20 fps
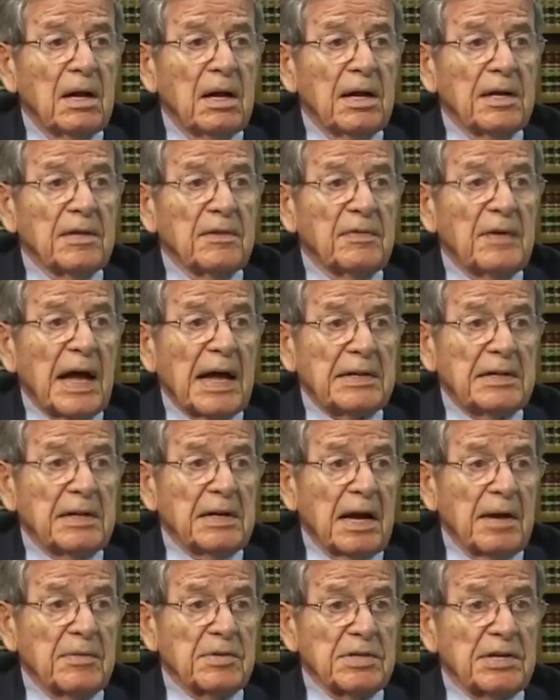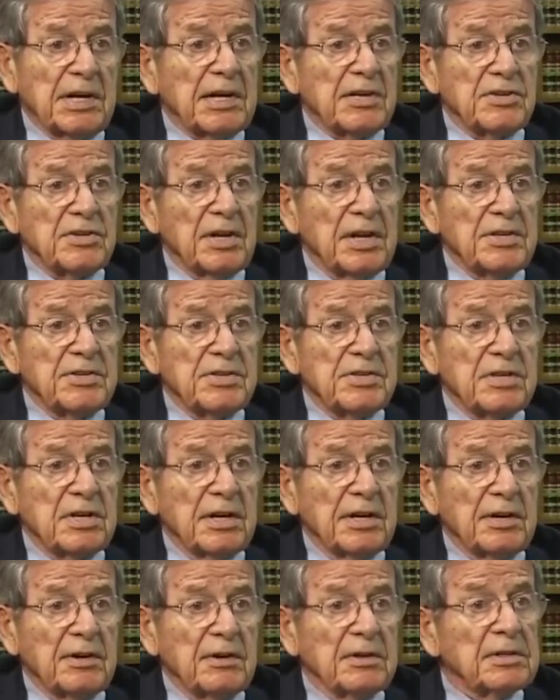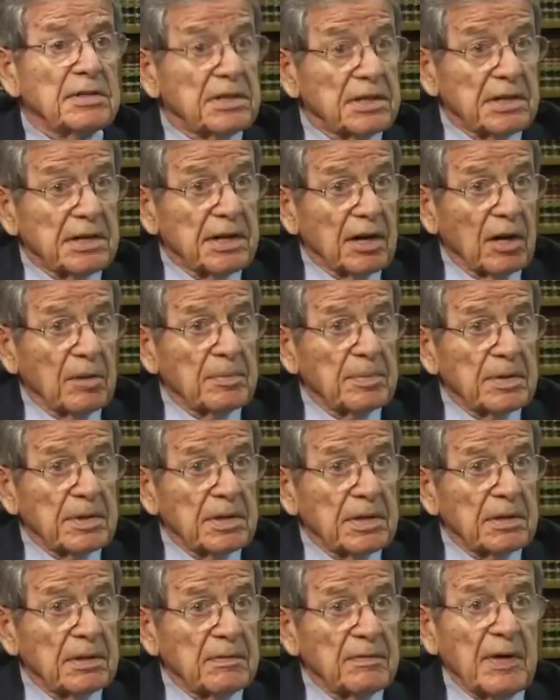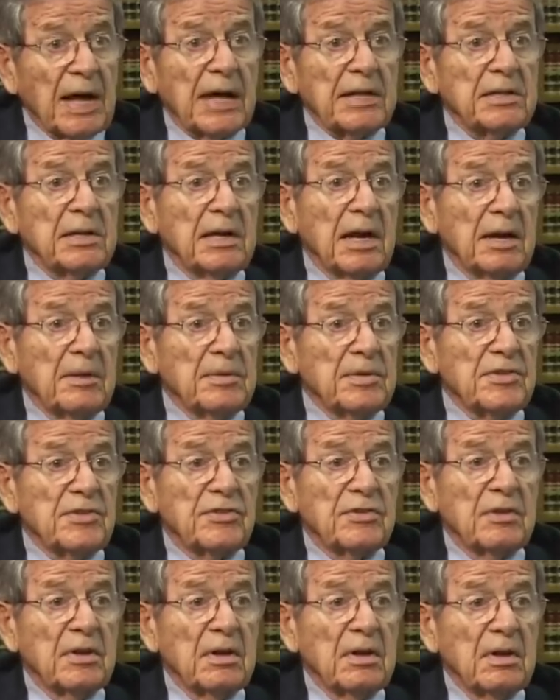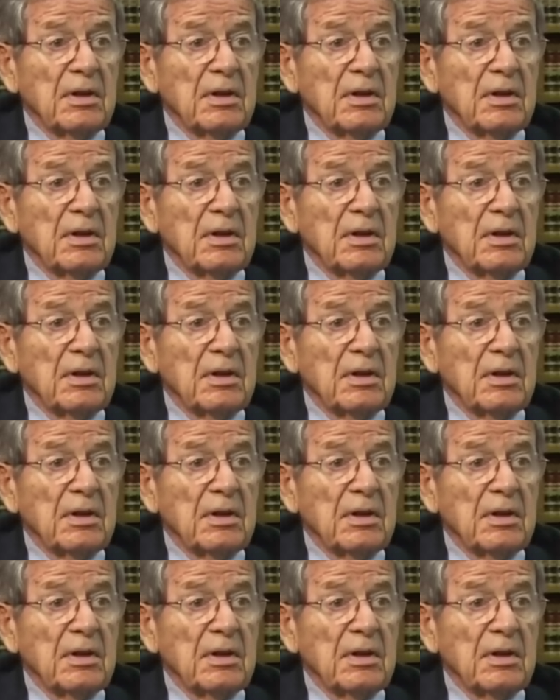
And the fact that I was an ex-legislator did help, and the fact that I was